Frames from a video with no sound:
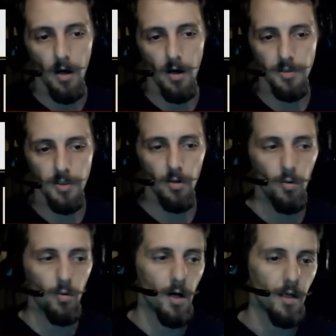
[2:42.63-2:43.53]

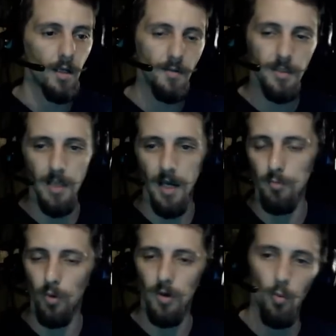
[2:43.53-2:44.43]
Also, in the
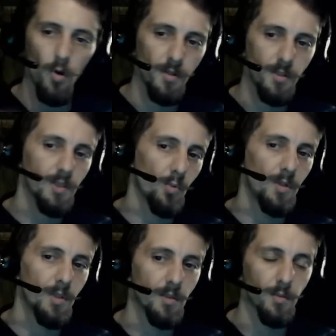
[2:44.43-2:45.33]
sideboard, I wanted to
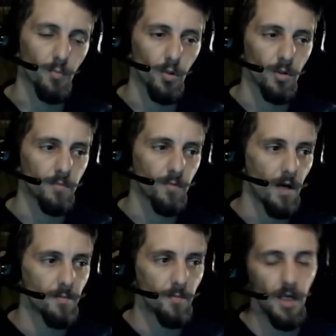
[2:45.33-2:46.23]
squeeze in some Crooks of
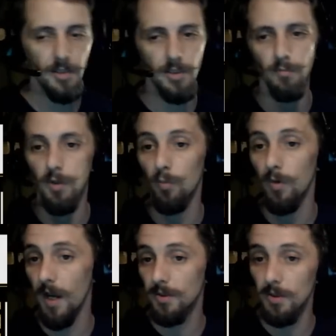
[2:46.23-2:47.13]
Condemnation, but
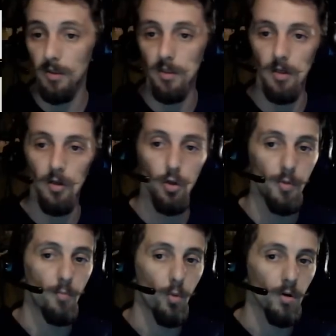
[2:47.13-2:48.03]
we actually needed a little
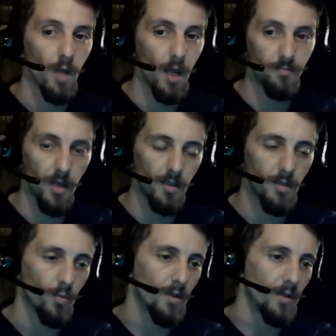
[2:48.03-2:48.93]
bit more life gain
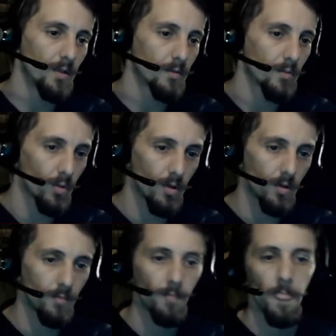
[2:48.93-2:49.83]
than we needed Crook.